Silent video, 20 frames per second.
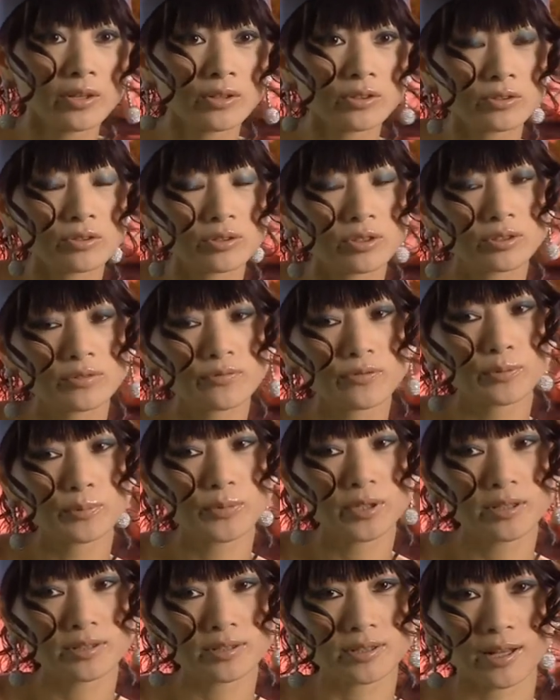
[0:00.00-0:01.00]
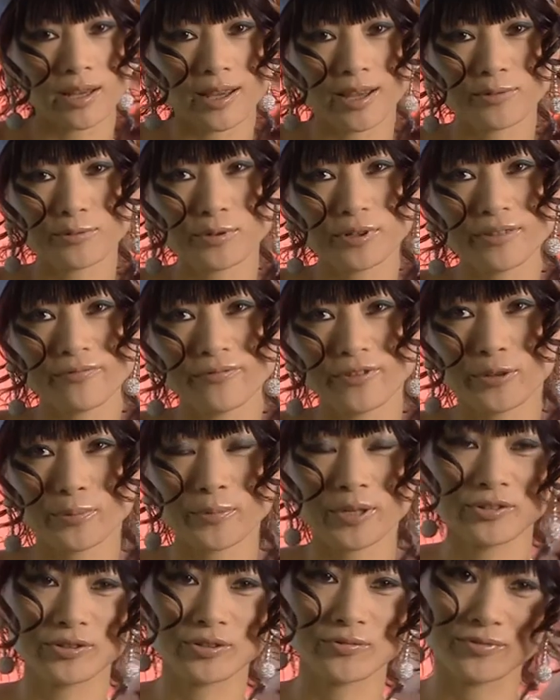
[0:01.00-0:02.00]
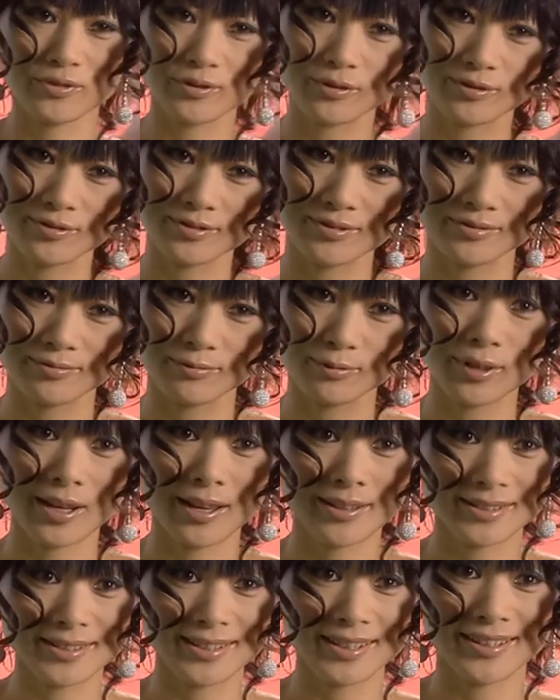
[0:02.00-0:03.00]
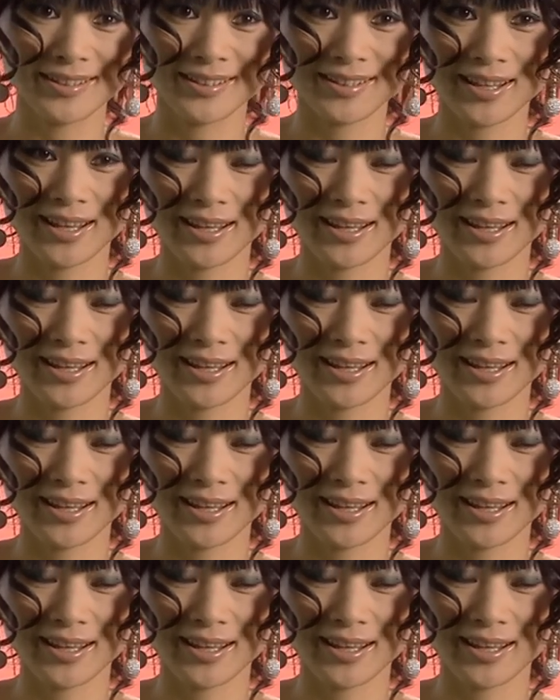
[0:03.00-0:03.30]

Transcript: So just for me, it's like I really very much, of course, what I said.